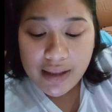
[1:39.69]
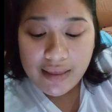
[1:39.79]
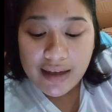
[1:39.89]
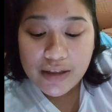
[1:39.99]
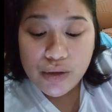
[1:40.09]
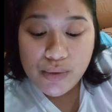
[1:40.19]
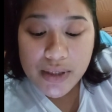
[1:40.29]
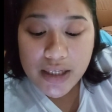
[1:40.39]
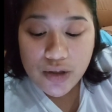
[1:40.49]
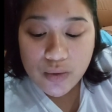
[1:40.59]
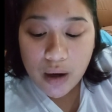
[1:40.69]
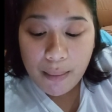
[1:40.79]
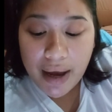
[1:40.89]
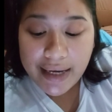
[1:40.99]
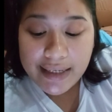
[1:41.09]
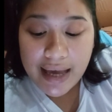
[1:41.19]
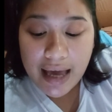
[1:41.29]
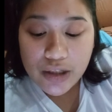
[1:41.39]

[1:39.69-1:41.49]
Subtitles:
that using drama in the